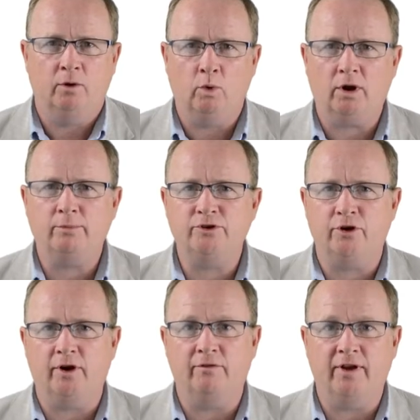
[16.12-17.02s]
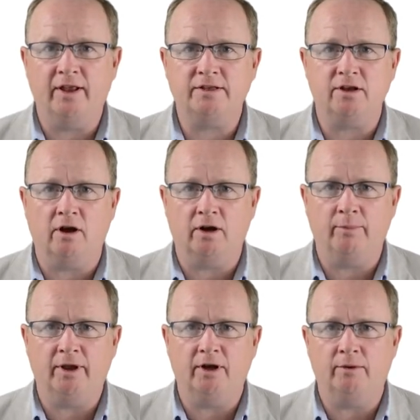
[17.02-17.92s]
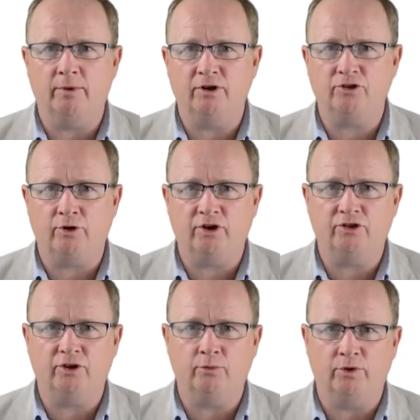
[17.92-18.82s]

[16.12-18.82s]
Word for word: Welcome to our Advanced Automated Administration